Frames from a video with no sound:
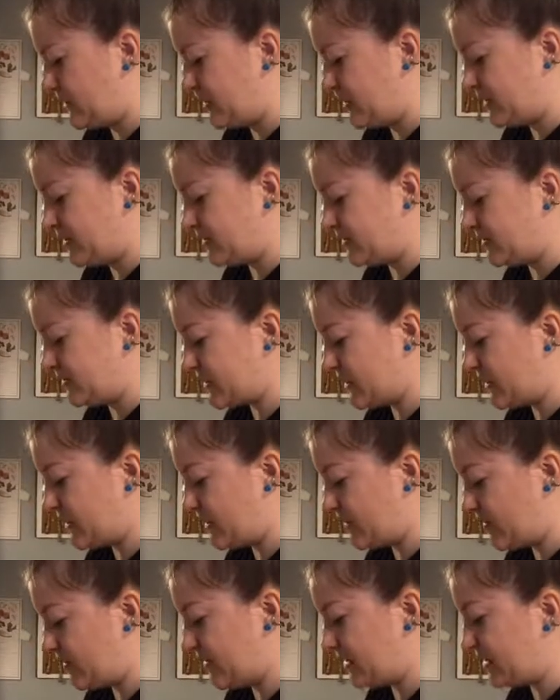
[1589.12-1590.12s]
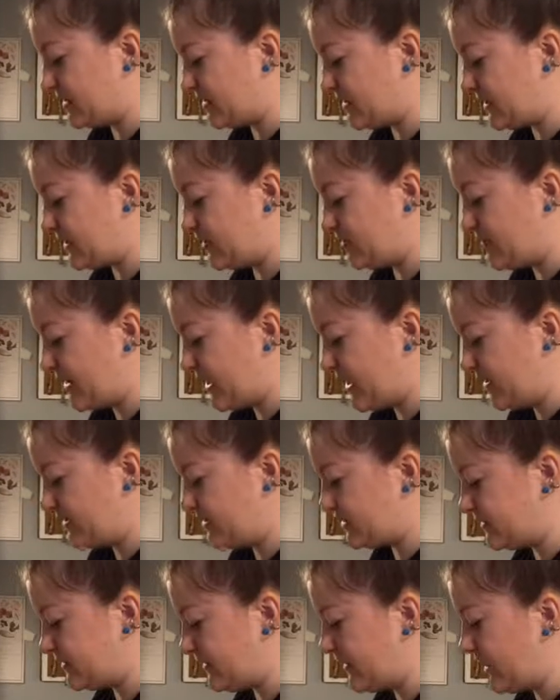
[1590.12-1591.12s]
And then decide how I'm going to say goodbye in
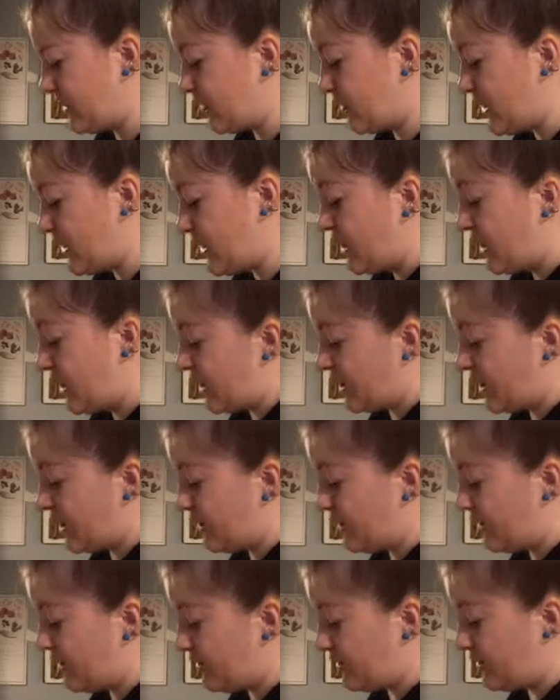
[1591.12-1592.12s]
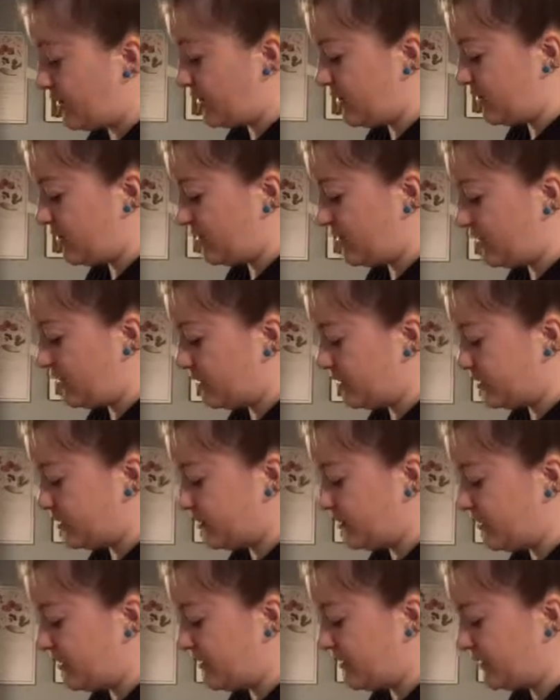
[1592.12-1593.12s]
this video.
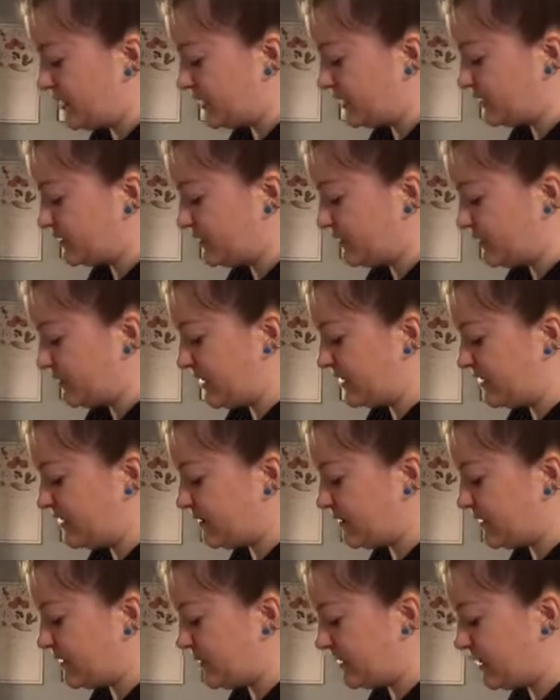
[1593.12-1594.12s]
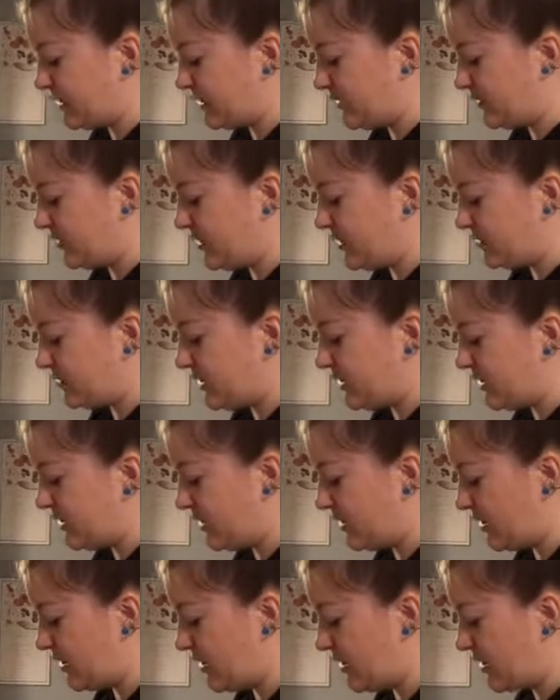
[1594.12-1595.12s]
So we have also made sweet potato
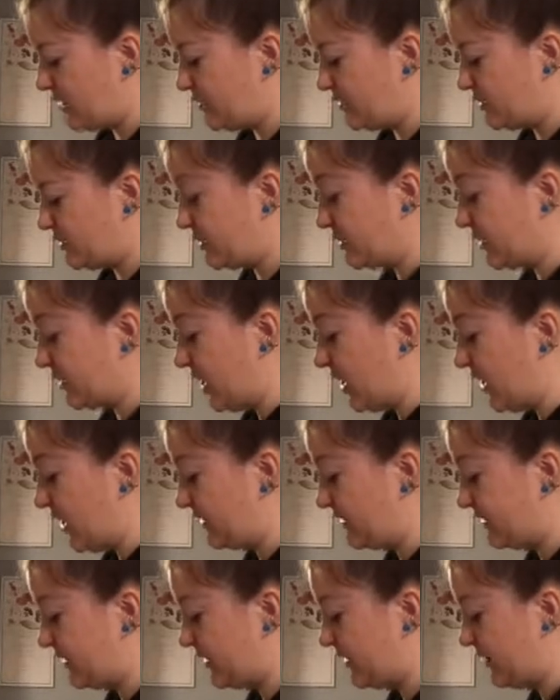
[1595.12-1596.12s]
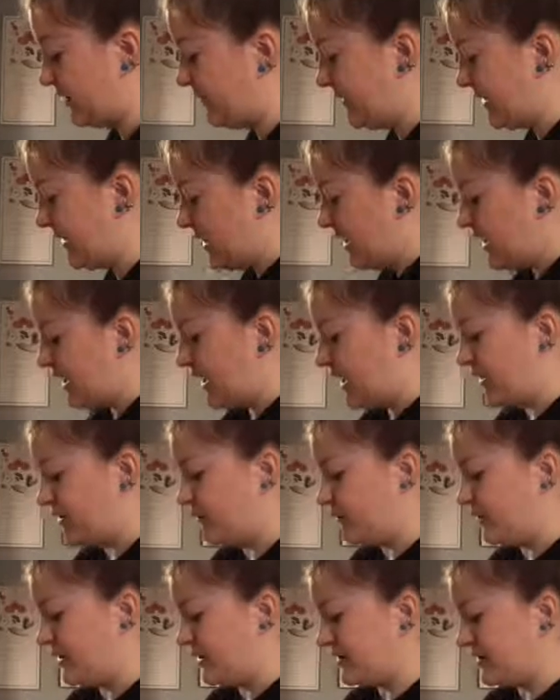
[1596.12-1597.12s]
gnocchi, which is awesome.
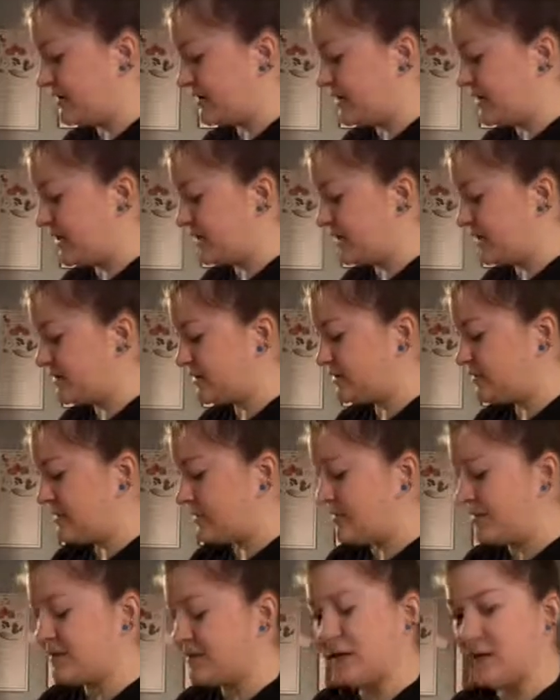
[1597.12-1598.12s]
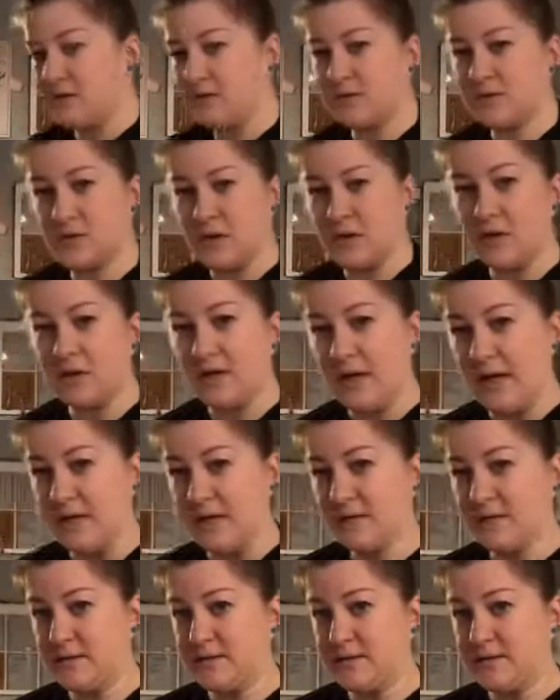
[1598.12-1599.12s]
I will say the sweet potatoes are a
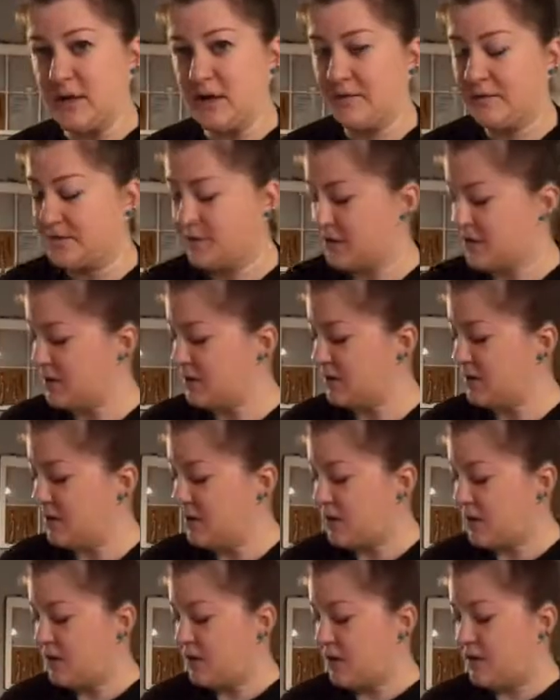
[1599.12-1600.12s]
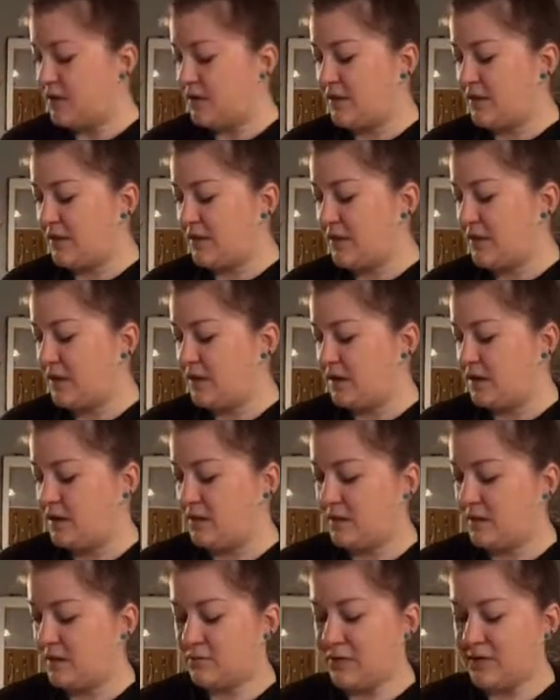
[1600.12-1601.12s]
lot softer
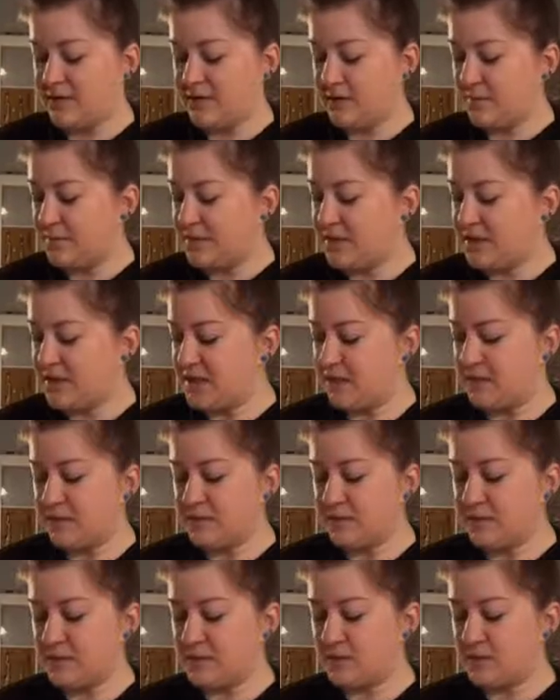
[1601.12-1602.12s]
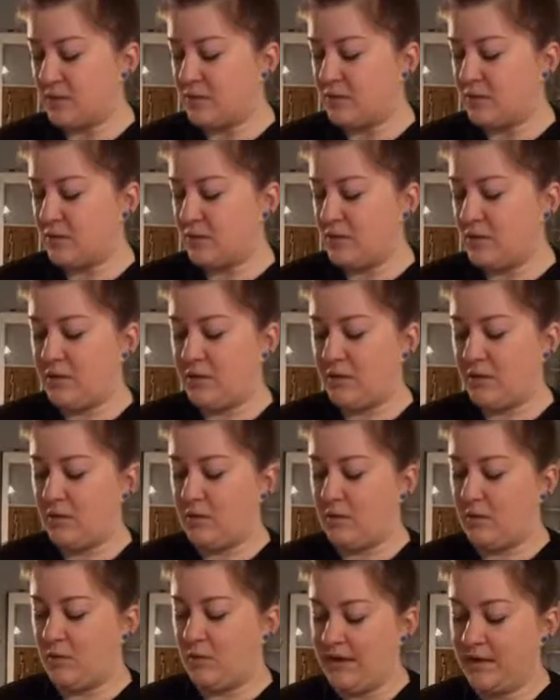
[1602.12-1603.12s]
than the russet potatoes, so you
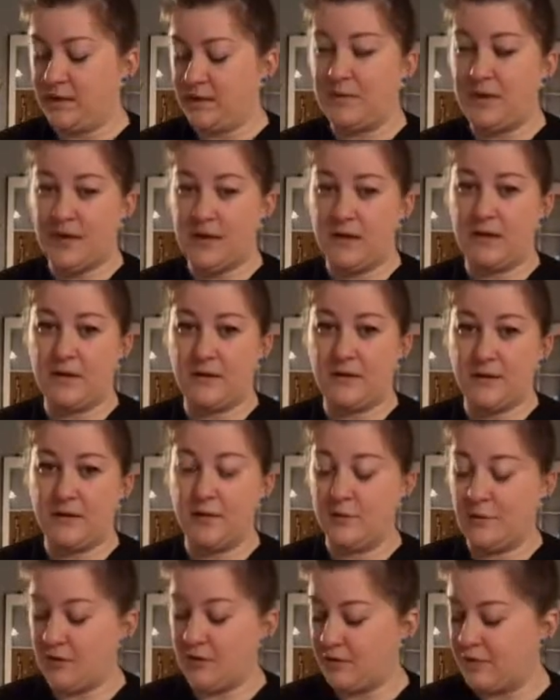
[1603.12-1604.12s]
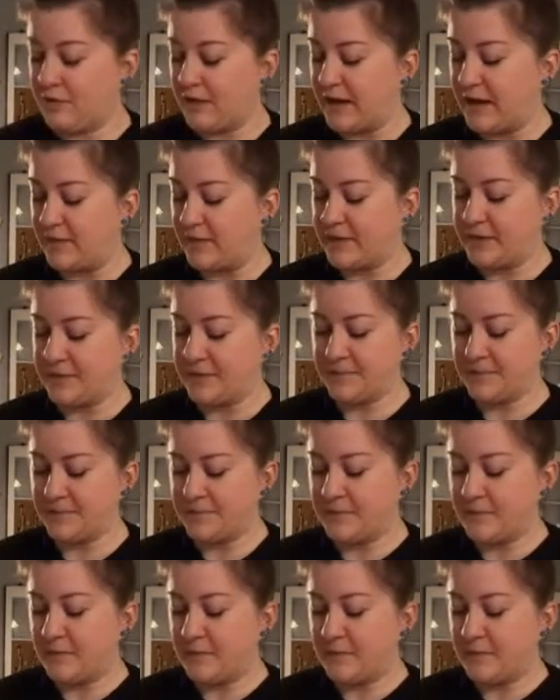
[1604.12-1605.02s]
will wind up needing a little more flour.